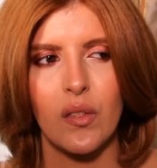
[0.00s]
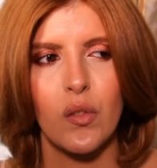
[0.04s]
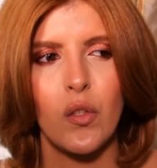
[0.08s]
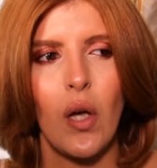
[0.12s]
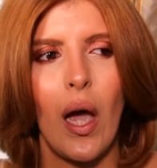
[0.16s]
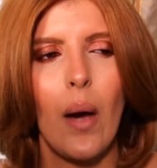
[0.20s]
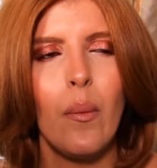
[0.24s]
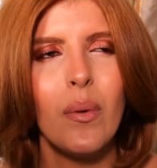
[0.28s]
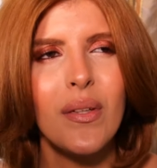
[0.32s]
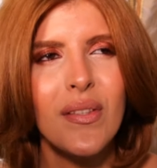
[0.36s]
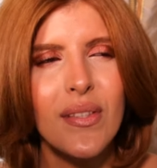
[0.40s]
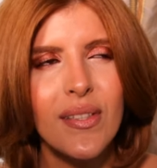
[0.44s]
So
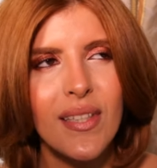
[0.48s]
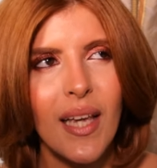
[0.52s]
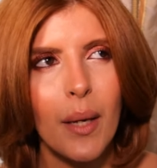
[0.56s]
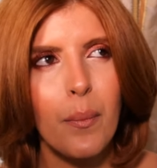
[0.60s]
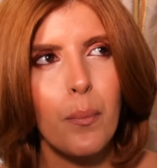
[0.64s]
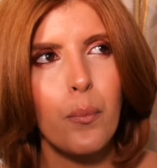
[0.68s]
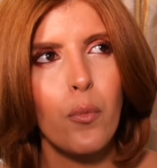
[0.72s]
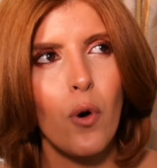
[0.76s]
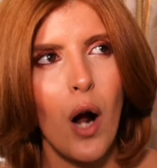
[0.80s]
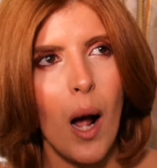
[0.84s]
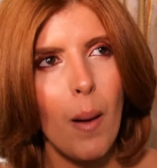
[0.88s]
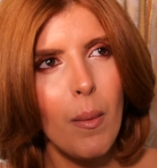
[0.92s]
I would say
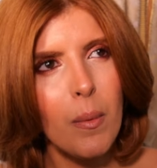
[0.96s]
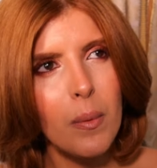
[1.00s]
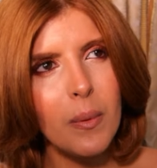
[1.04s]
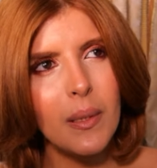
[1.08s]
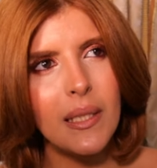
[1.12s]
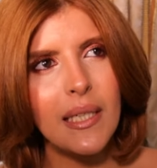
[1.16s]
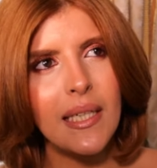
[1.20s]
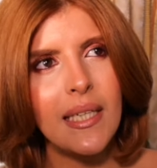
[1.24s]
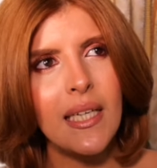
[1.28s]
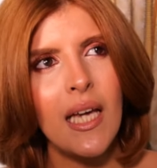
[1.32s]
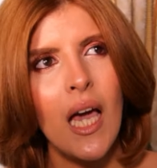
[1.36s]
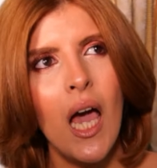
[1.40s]

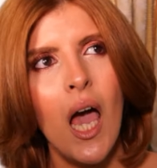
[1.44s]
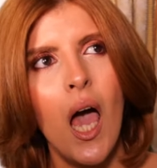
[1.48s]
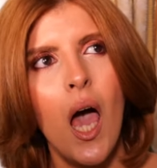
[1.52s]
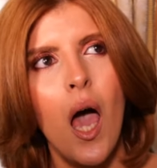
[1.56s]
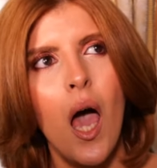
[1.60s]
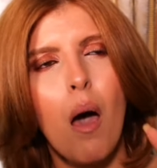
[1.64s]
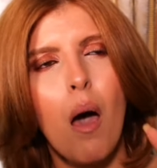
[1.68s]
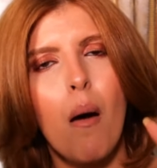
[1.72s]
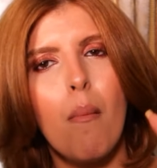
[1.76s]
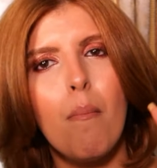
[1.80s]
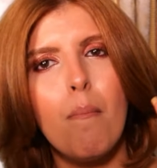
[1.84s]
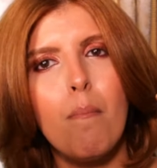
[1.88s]
probably
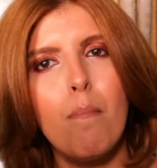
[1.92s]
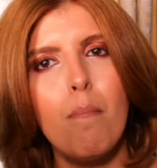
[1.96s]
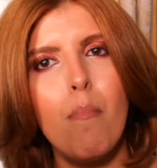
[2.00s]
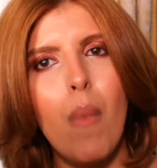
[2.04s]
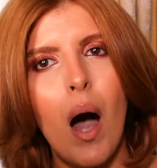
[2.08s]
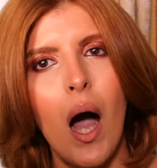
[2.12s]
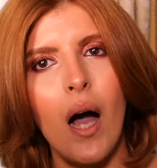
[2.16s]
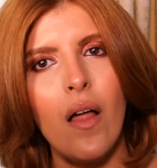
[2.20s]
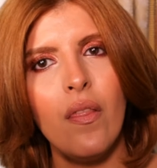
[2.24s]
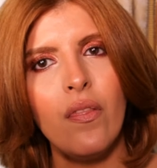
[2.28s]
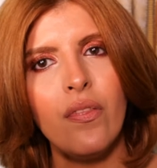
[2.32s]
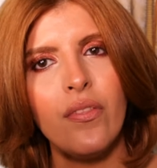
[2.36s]

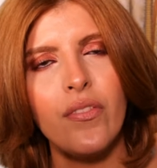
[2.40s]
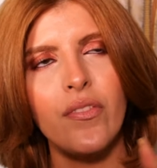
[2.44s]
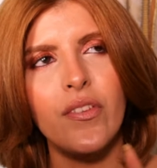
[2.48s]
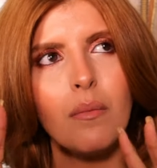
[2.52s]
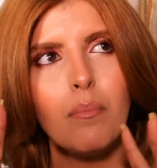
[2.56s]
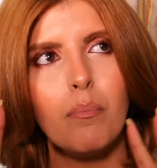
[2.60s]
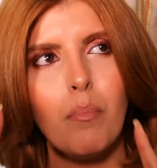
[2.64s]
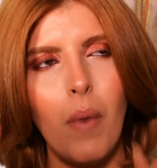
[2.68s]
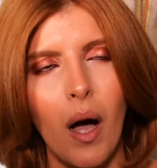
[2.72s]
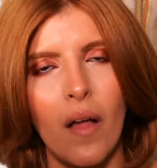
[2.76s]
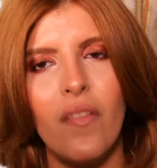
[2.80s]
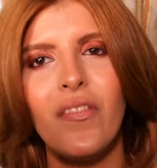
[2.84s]

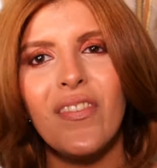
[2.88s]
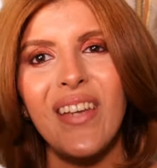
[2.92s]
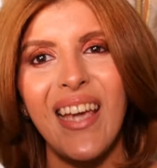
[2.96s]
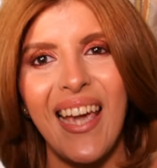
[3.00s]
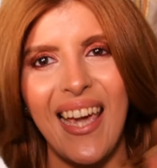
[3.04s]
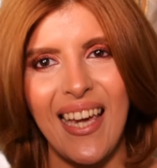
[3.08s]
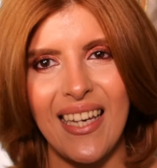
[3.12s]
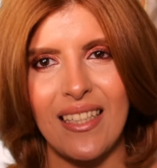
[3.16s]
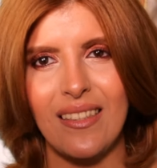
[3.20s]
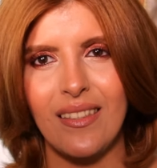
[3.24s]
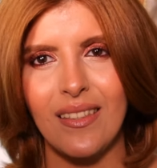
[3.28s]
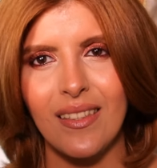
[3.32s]
month
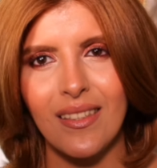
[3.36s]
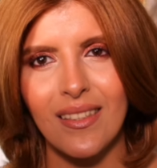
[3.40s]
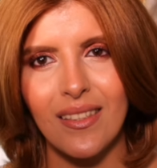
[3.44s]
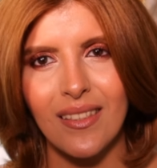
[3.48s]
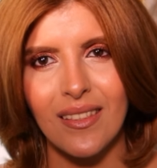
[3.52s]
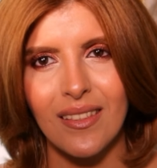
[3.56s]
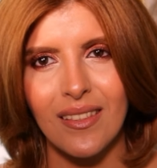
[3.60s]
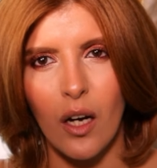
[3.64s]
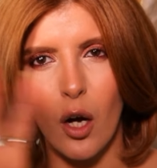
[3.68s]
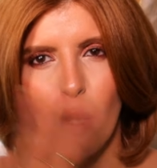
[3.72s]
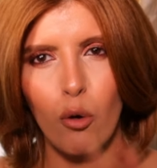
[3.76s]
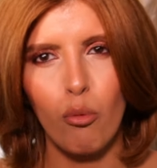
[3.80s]

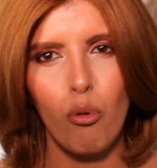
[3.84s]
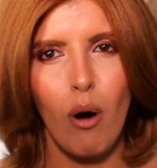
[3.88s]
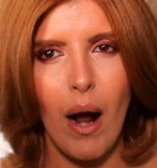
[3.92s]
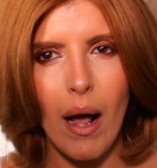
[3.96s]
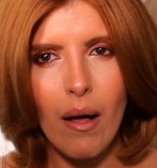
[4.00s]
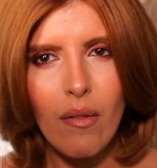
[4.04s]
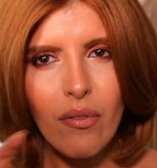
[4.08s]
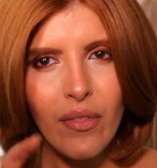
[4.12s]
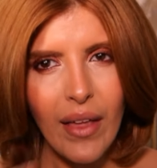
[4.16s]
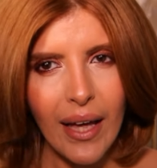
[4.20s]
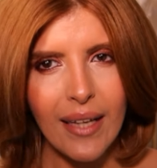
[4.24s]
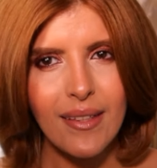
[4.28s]
8,
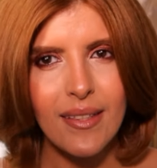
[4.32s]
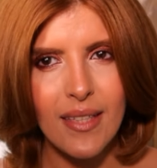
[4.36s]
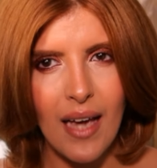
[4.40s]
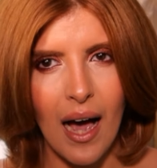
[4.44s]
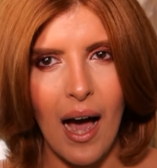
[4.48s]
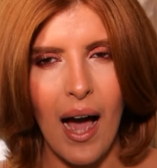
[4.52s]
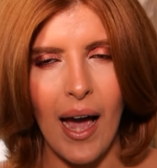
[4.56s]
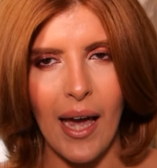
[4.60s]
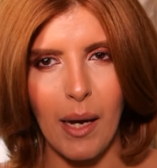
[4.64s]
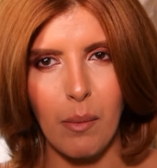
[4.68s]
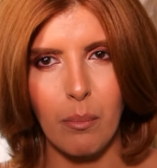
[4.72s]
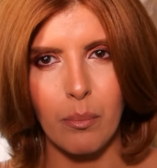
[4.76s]
around that
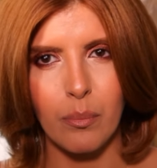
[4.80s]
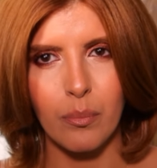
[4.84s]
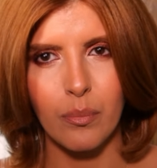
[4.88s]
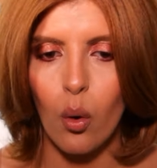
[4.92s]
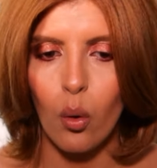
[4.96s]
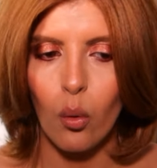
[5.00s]
time.